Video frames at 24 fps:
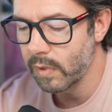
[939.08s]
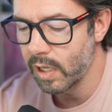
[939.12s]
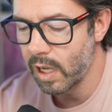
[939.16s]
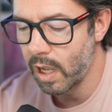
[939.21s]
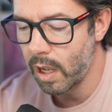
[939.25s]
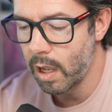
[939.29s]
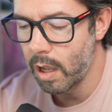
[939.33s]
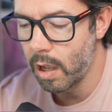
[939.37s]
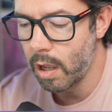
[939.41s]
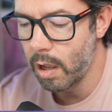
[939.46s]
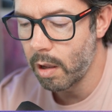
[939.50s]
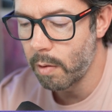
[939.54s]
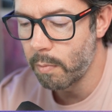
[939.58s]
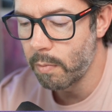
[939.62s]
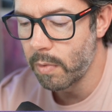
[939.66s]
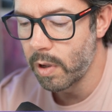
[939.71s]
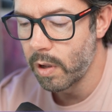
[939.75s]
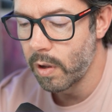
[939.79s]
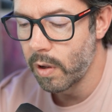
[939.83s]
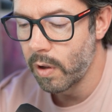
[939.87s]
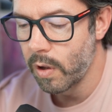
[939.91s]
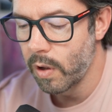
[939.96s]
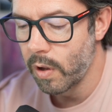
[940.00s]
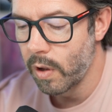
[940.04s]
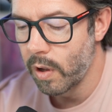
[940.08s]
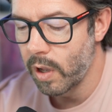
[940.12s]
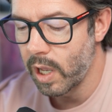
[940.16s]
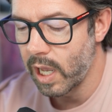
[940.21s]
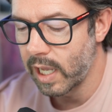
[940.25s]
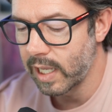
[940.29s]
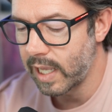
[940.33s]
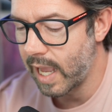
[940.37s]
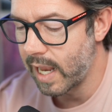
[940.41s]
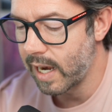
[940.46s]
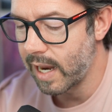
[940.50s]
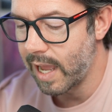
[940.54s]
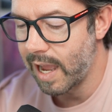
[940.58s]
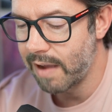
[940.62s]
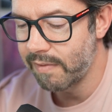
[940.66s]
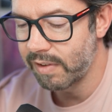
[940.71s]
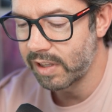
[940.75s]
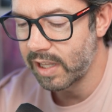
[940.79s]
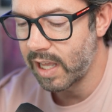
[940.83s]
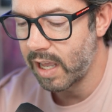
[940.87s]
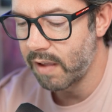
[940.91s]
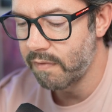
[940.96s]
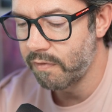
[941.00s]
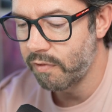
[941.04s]
Again,
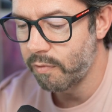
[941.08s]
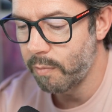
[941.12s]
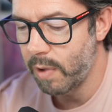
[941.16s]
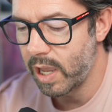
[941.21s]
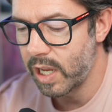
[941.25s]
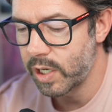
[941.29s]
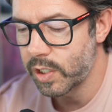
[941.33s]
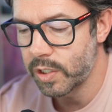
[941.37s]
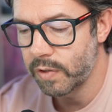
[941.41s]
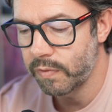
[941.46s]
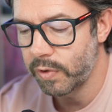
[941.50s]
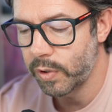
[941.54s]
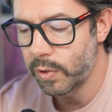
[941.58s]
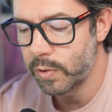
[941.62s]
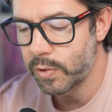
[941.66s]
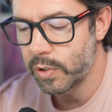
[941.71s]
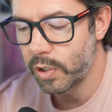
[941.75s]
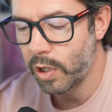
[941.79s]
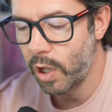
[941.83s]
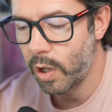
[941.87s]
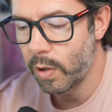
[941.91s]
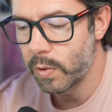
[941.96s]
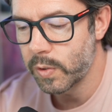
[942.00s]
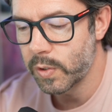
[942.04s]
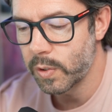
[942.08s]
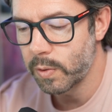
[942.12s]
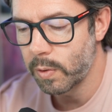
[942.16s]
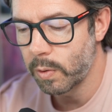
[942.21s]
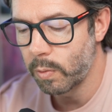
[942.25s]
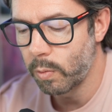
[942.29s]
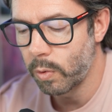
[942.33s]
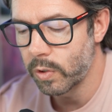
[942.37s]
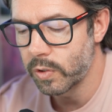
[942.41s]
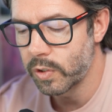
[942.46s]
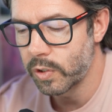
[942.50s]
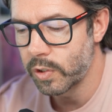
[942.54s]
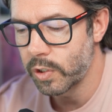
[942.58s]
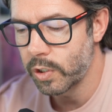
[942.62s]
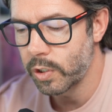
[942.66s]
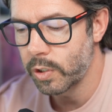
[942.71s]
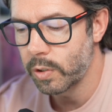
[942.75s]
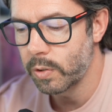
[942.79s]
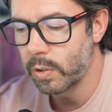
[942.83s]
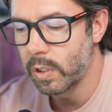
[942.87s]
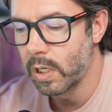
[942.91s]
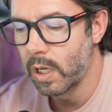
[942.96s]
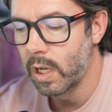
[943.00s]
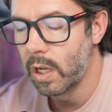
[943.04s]
having that information of who to go to and what to
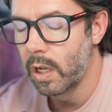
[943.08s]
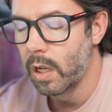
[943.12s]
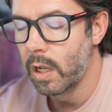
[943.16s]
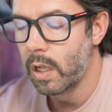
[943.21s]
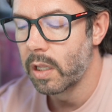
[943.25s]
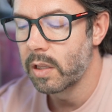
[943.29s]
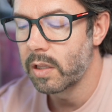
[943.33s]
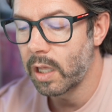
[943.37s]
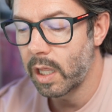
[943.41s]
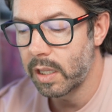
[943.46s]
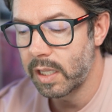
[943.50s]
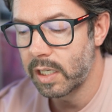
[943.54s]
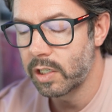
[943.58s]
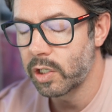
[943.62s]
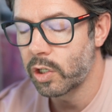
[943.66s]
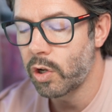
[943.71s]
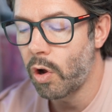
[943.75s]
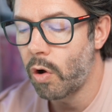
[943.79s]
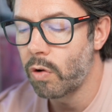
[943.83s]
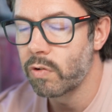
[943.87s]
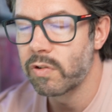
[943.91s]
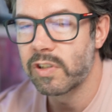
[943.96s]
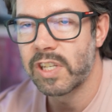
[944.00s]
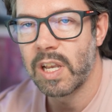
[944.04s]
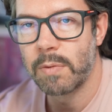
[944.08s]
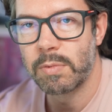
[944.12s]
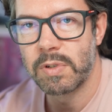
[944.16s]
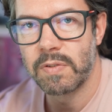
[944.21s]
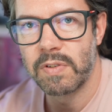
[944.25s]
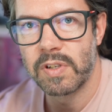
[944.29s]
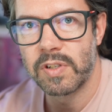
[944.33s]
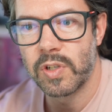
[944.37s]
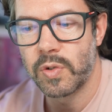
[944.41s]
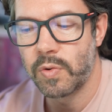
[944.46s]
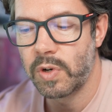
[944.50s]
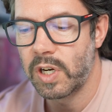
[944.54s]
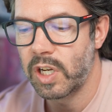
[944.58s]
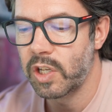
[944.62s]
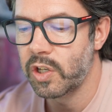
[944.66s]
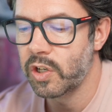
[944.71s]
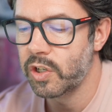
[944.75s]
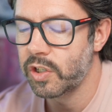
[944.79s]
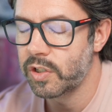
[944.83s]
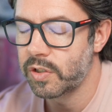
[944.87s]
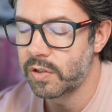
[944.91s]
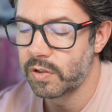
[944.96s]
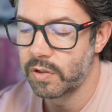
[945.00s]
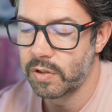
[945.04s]
do. I think the concept of this is really
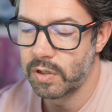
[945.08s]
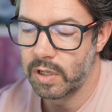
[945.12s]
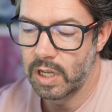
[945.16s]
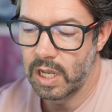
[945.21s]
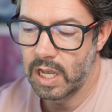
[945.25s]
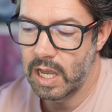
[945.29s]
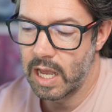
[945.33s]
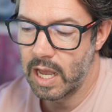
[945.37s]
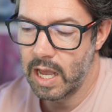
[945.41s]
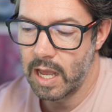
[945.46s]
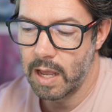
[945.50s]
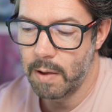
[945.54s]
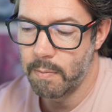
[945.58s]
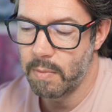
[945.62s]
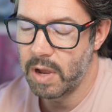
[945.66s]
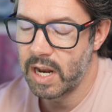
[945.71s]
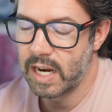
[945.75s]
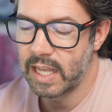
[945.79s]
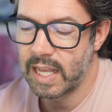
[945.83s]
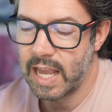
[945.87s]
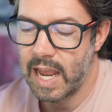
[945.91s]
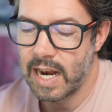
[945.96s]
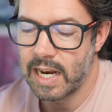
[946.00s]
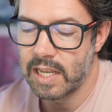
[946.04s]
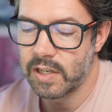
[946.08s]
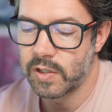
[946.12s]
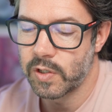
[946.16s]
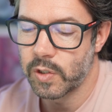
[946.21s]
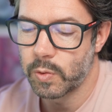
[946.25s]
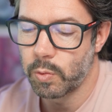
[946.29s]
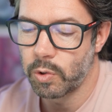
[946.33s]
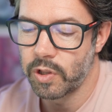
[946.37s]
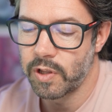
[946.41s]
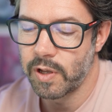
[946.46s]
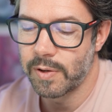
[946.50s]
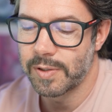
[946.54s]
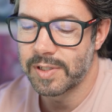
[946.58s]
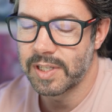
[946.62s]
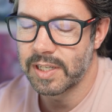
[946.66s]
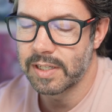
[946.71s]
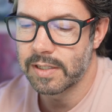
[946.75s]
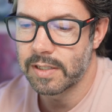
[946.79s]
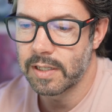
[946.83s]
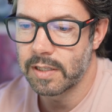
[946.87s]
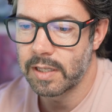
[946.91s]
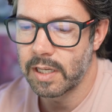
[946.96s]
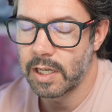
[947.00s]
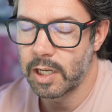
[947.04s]
good. And again, it's just one of those
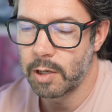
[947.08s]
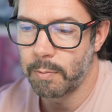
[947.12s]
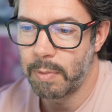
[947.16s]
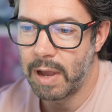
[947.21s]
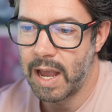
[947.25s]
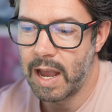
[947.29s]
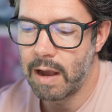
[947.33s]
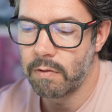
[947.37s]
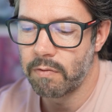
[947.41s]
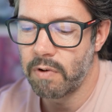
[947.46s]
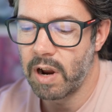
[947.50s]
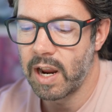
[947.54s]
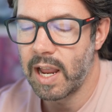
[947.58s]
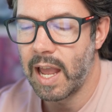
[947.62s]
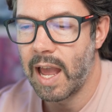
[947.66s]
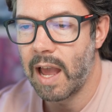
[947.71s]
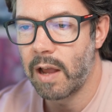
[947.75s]
things to think about, right?